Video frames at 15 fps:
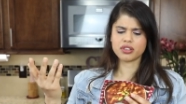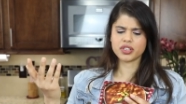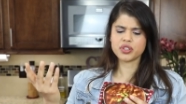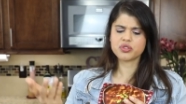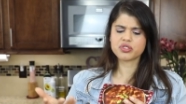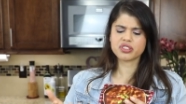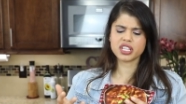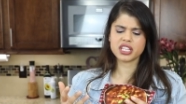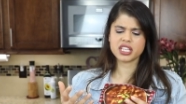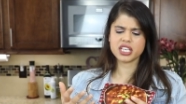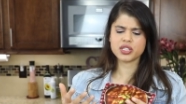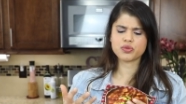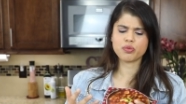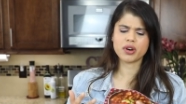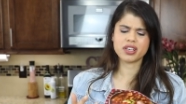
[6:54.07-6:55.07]
Usually
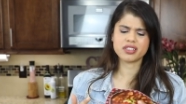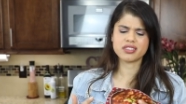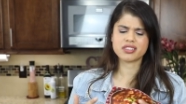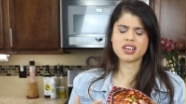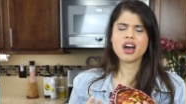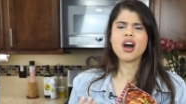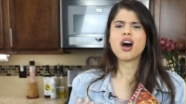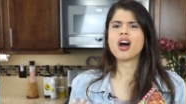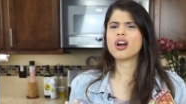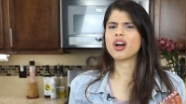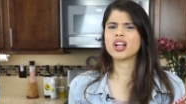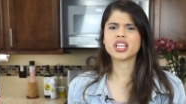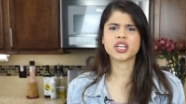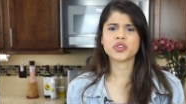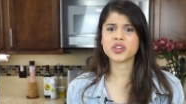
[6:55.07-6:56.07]
these ones are
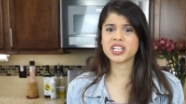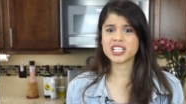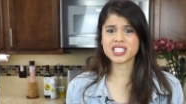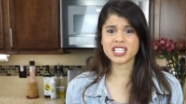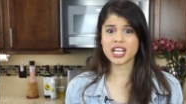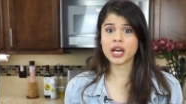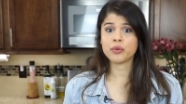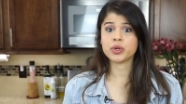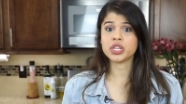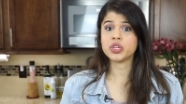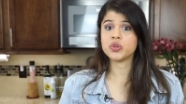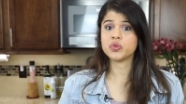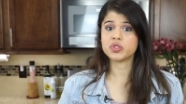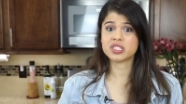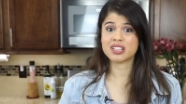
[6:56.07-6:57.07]
all ingredients that I would
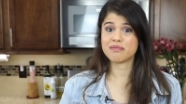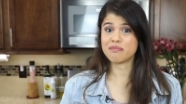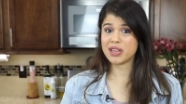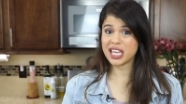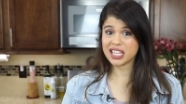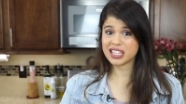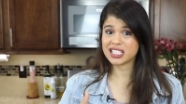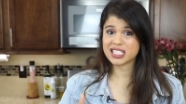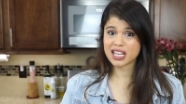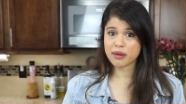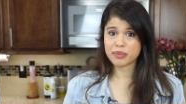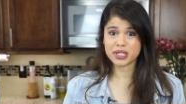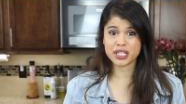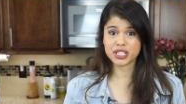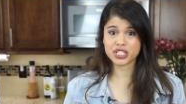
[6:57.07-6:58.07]
use to make this
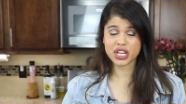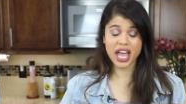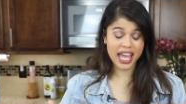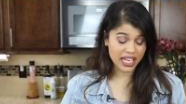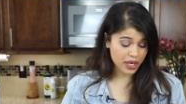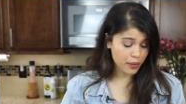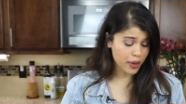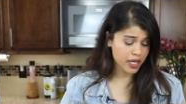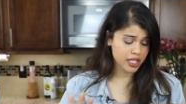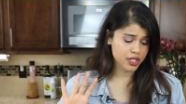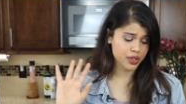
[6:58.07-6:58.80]
type of dish anyway,